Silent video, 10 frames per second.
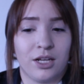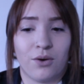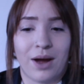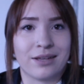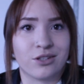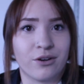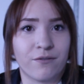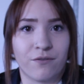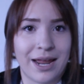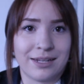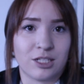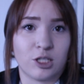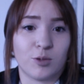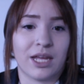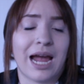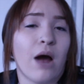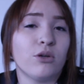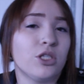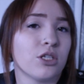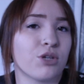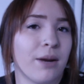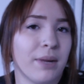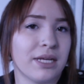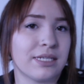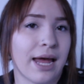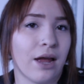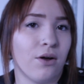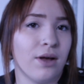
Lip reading: you know, ask your friends. Be like, how would you describe my style?